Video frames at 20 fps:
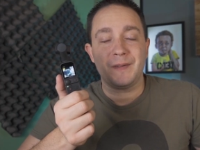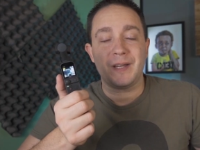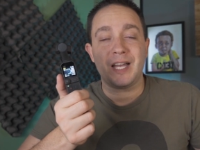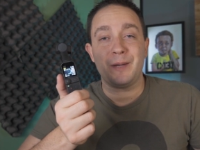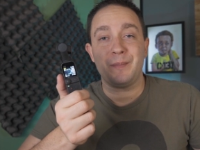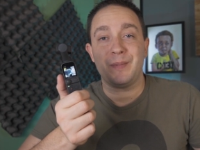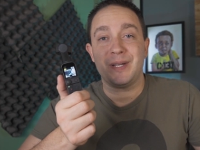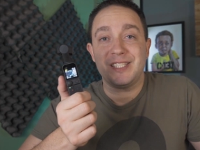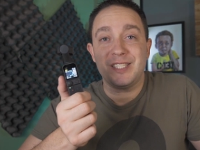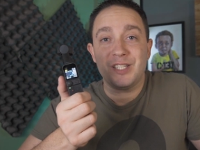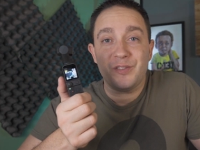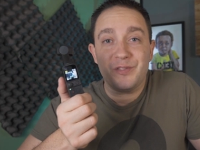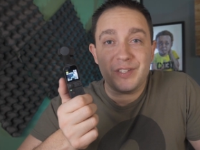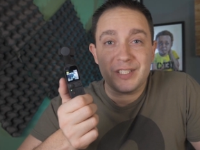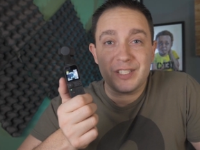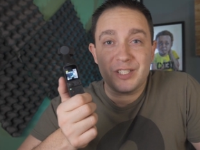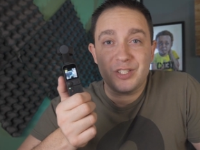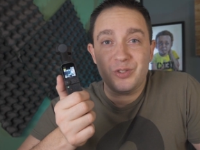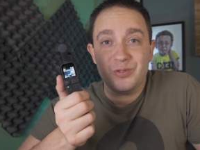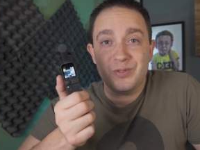I myself
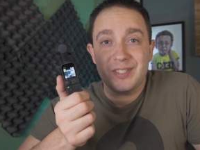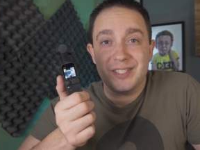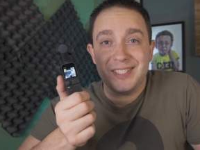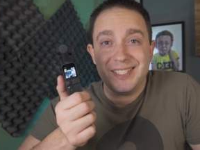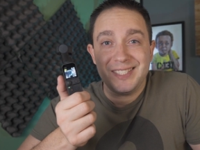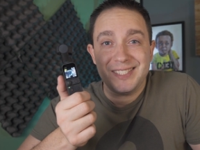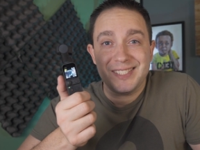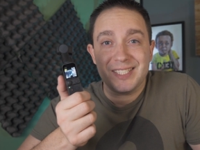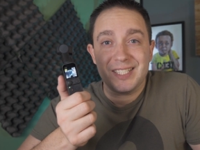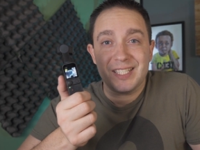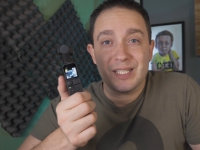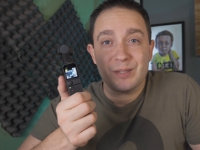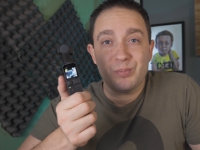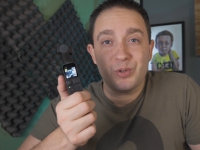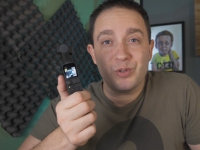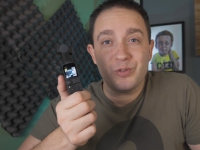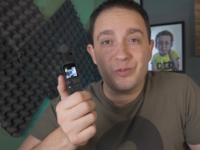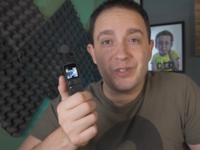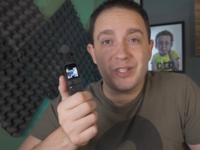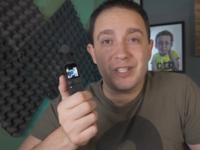like to shoot in the D-Cinelike
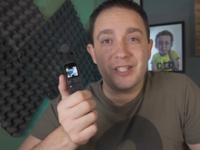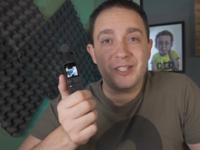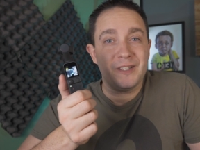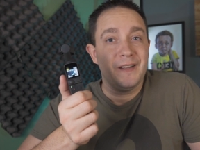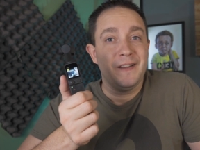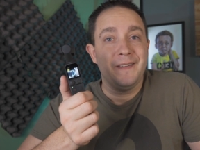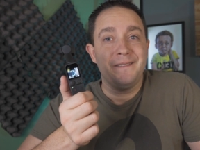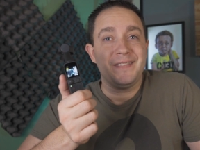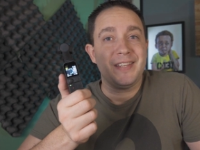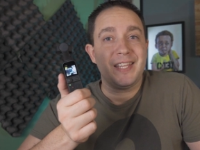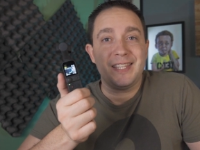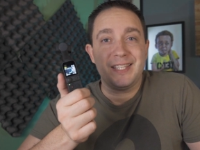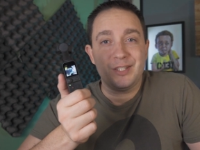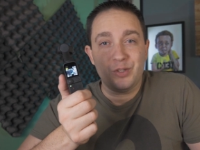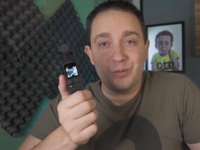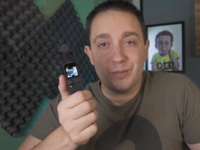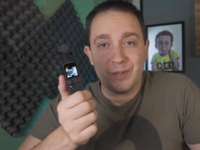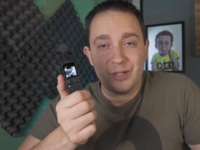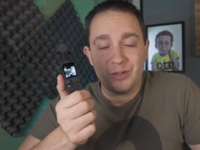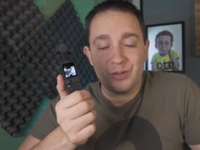profile and then
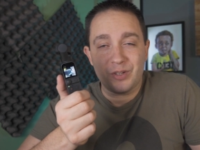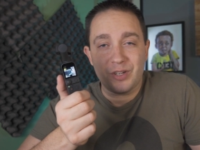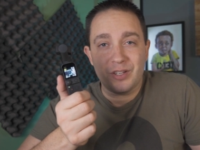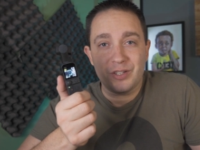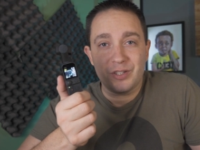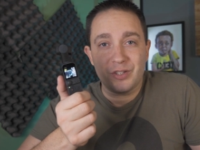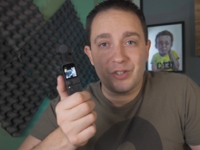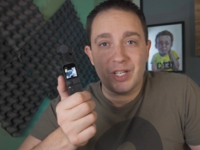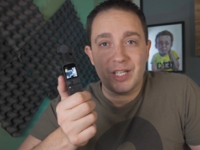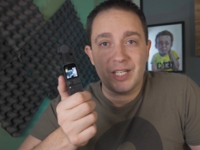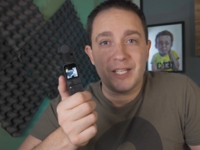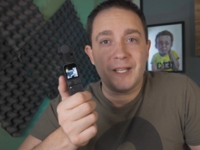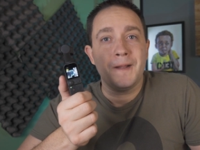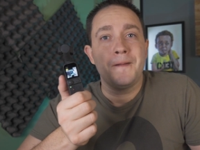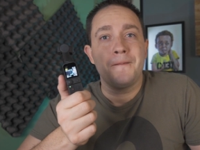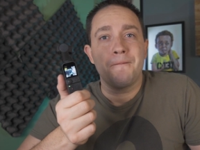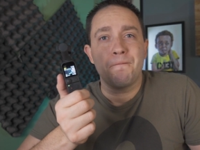do my own color grading,